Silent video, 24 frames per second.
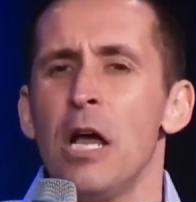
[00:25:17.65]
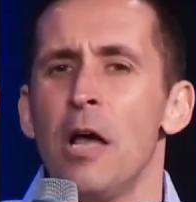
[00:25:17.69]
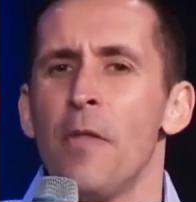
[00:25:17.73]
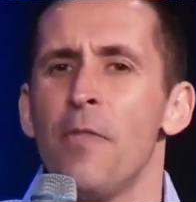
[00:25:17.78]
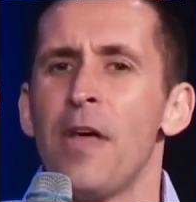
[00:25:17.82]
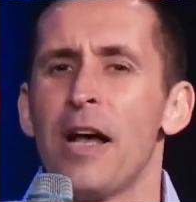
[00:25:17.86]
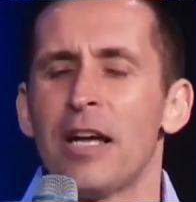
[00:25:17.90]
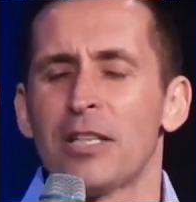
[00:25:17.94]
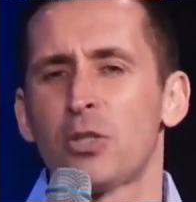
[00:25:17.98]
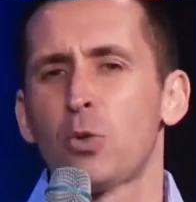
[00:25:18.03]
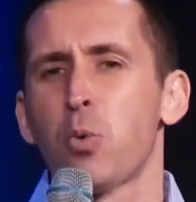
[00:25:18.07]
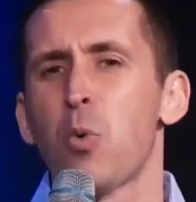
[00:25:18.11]

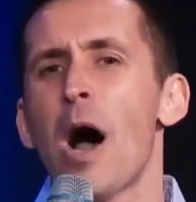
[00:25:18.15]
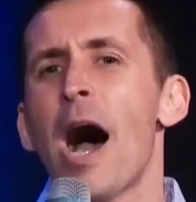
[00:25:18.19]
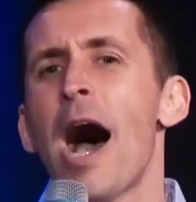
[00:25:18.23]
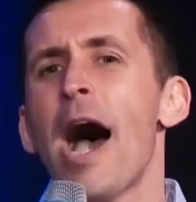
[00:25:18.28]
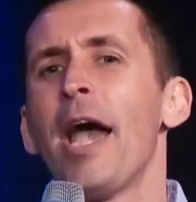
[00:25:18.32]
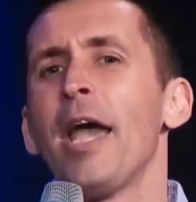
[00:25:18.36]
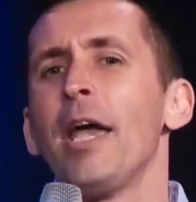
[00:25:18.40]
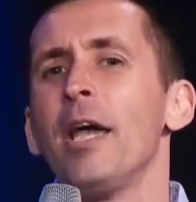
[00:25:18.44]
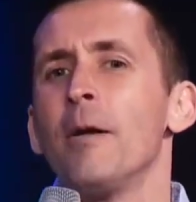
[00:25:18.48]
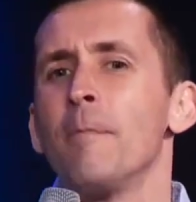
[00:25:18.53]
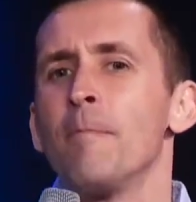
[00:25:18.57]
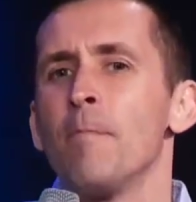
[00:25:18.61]
That's
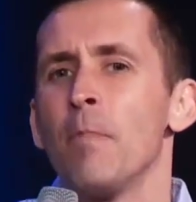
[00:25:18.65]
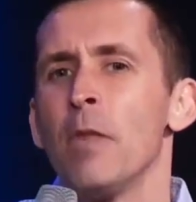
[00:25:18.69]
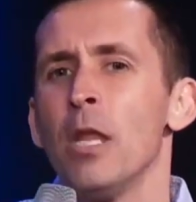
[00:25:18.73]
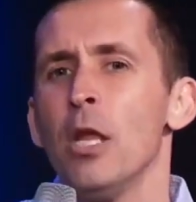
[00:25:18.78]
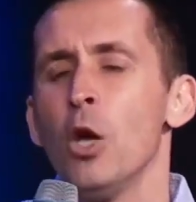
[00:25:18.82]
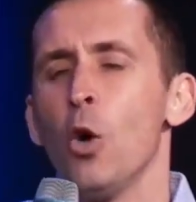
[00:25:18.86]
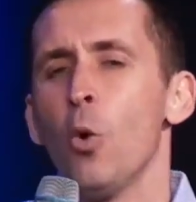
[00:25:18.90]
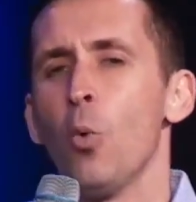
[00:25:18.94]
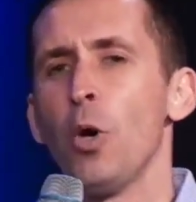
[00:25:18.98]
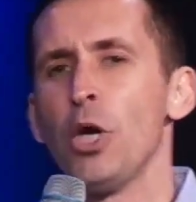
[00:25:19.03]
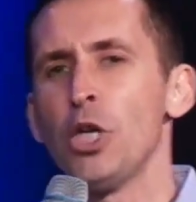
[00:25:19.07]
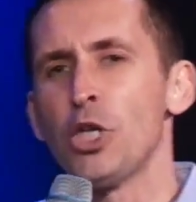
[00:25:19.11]
why
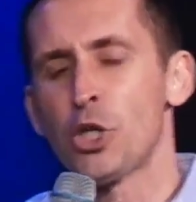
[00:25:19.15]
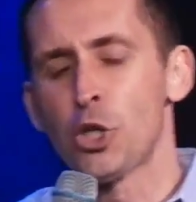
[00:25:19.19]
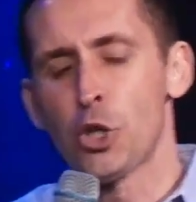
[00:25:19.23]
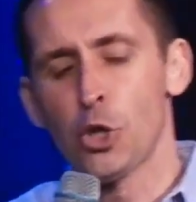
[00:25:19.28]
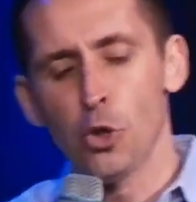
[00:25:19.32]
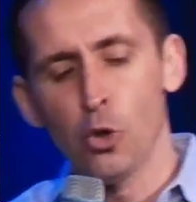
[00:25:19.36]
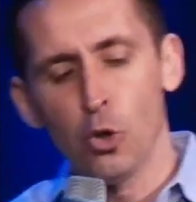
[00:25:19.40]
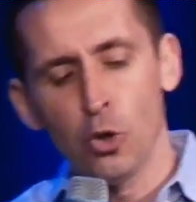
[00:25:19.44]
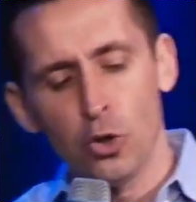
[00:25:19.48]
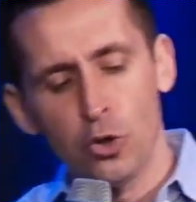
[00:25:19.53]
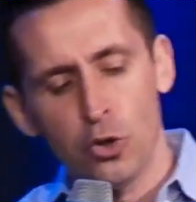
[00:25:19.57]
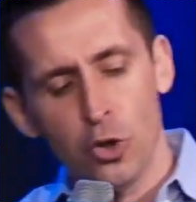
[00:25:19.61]
we
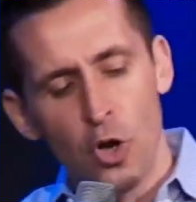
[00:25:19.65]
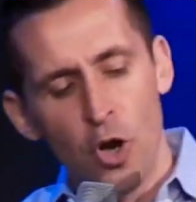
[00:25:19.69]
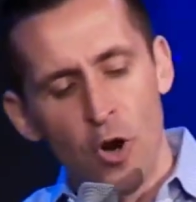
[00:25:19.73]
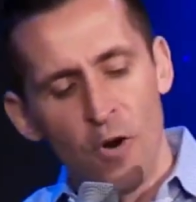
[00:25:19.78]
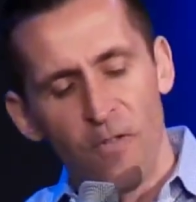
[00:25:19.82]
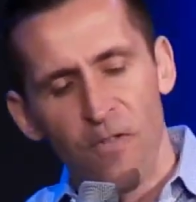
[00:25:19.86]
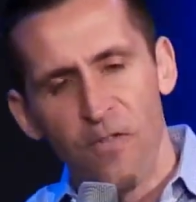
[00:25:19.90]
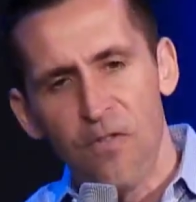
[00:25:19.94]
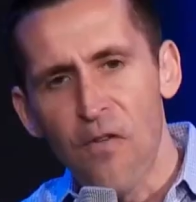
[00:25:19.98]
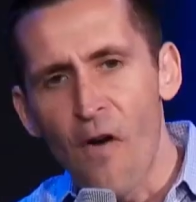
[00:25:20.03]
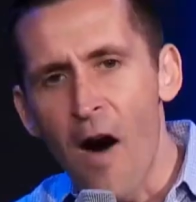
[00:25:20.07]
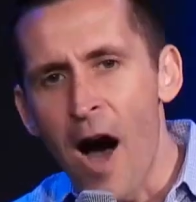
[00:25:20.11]
should
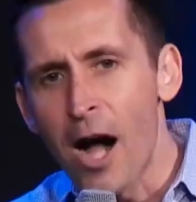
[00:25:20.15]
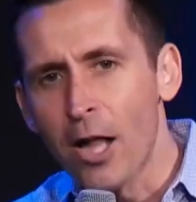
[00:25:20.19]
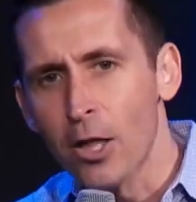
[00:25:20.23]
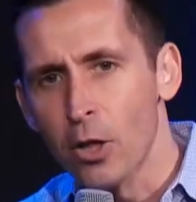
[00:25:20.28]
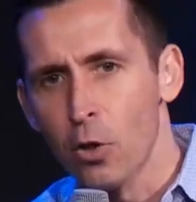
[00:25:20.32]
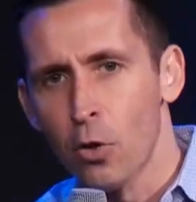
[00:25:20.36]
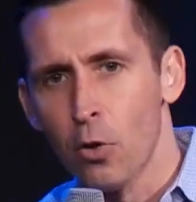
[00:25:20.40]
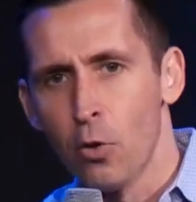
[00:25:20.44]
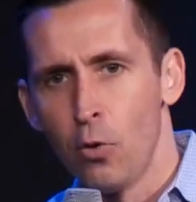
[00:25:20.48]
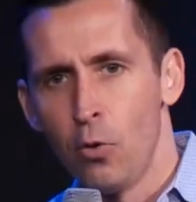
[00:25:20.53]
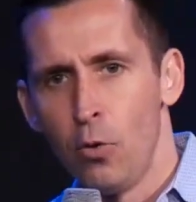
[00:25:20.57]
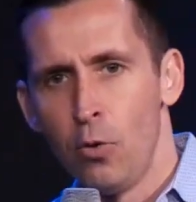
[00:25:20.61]

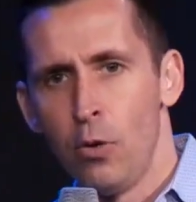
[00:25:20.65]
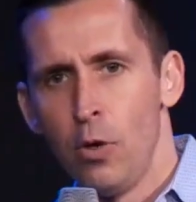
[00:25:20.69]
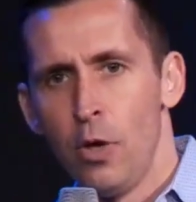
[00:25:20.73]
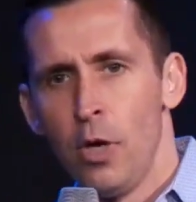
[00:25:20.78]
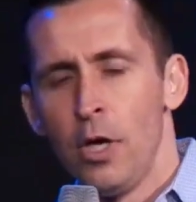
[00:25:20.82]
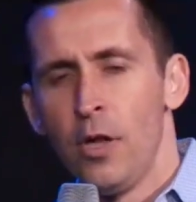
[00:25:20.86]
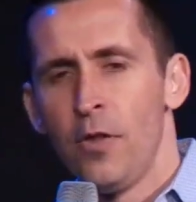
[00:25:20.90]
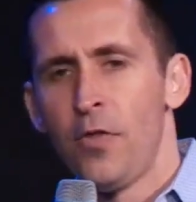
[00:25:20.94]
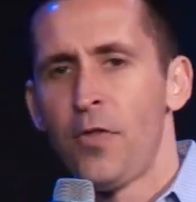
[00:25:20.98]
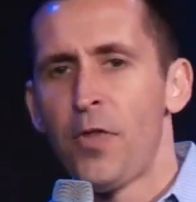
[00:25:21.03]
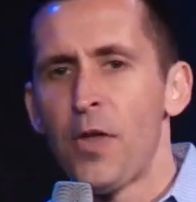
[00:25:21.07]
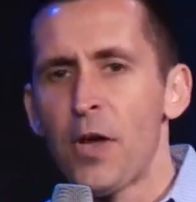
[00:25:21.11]
follow
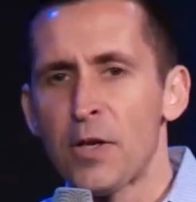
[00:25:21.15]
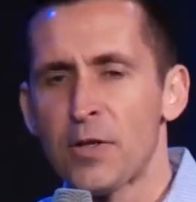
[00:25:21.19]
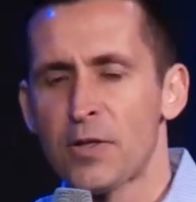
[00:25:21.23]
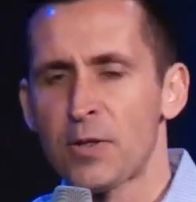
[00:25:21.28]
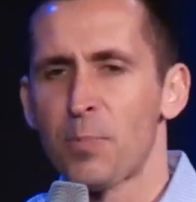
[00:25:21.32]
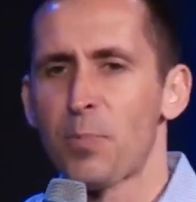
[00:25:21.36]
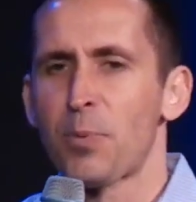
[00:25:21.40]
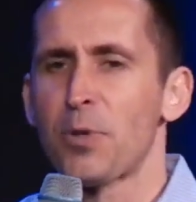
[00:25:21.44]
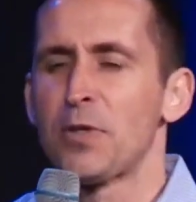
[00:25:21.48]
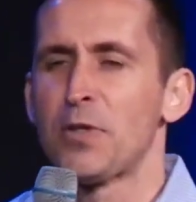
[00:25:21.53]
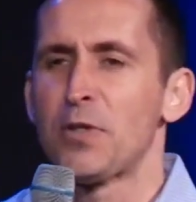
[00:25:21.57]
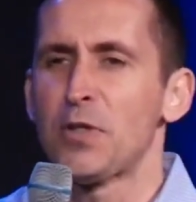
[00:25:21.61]
this
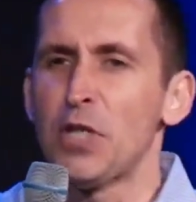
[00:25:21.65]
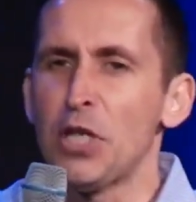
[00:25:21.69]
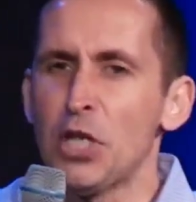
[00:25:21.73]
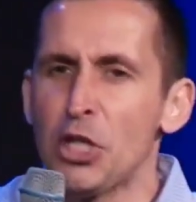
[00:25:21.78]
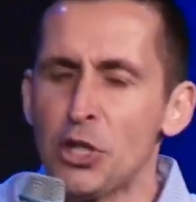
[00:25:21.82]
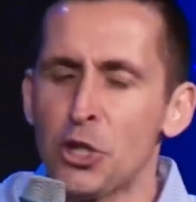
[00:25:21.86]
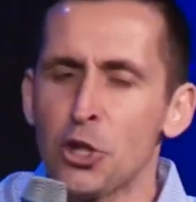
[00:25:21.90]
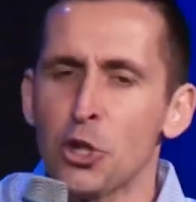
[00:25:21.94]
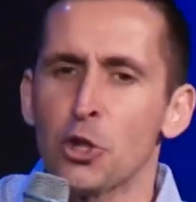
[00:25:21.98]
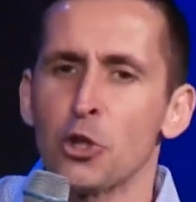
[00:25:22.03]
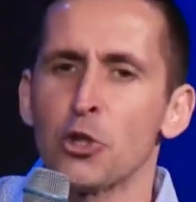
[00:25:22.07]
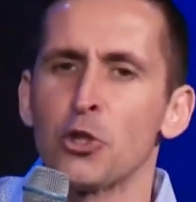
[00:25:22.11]

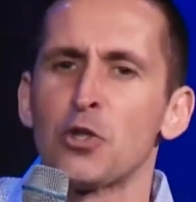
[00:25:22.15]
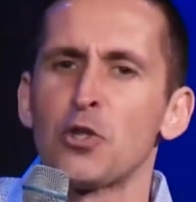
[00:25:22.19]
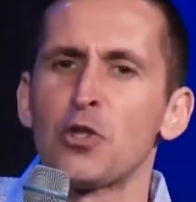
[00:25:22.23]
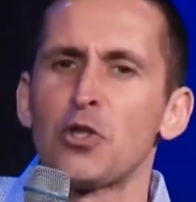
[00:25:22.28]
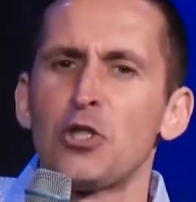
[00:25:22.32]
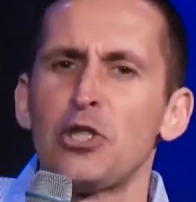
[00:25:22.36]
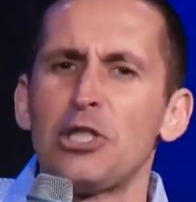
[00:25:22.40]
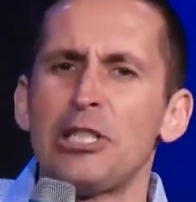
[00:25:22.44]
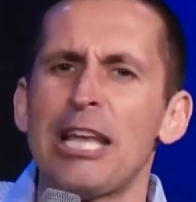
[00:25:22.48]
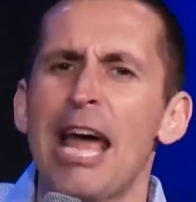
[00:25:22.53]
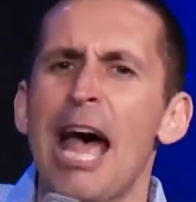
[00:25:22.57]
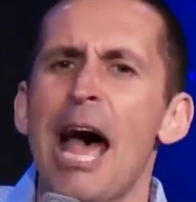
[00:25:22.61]
procedure
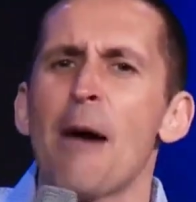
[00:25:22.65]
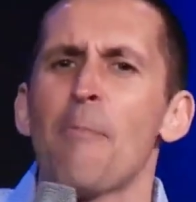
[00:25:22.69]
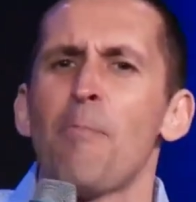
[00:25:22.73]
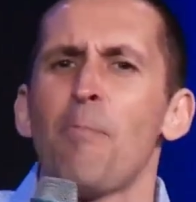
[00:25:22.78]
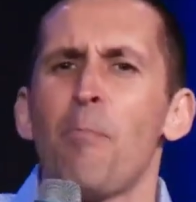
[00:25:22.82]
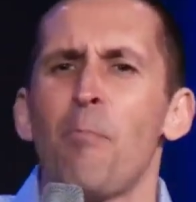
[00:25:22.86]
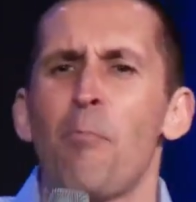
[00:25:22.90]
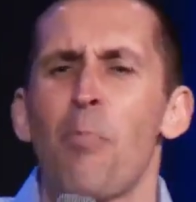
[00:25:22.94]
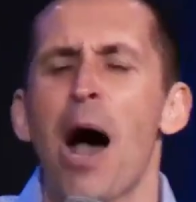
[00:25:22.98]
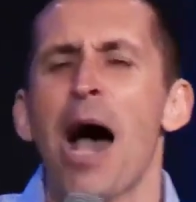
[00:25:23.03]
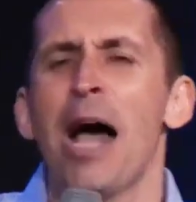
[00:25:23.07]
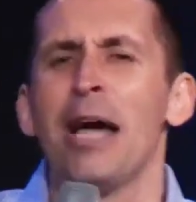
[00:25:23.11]

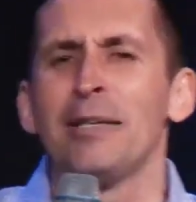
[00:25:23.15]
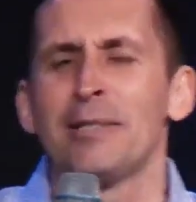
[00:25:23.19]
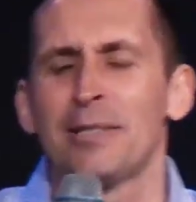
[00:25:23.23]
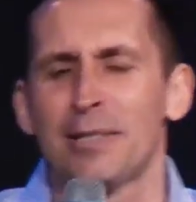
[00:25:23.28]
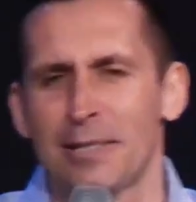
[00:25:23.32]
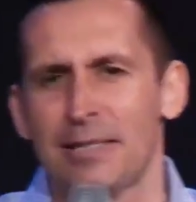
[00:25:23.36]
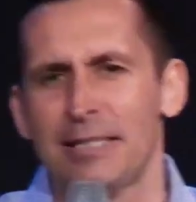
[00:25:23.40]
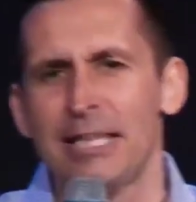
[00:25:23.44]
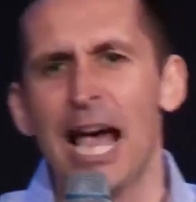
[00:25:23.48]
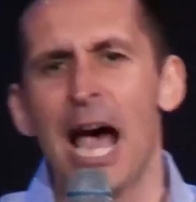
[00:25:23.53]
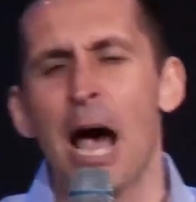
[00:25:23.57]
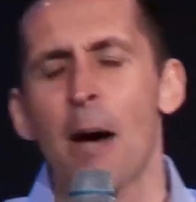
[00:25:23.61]
step by
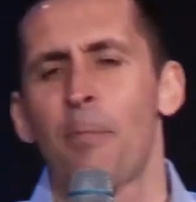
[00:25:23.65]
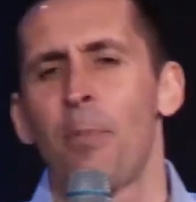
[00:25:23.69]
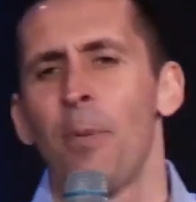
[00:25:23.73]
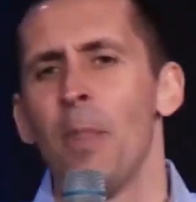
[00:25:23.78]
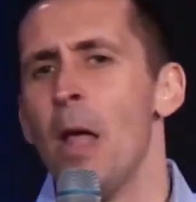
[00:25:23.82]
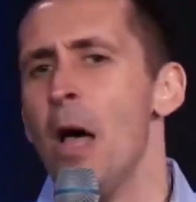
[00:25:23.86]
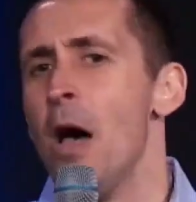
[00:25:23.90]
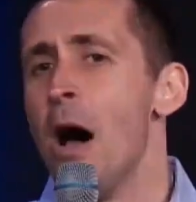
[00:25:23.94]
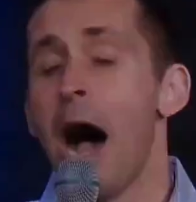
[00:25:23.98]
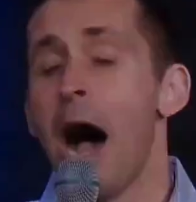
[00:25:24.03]
step.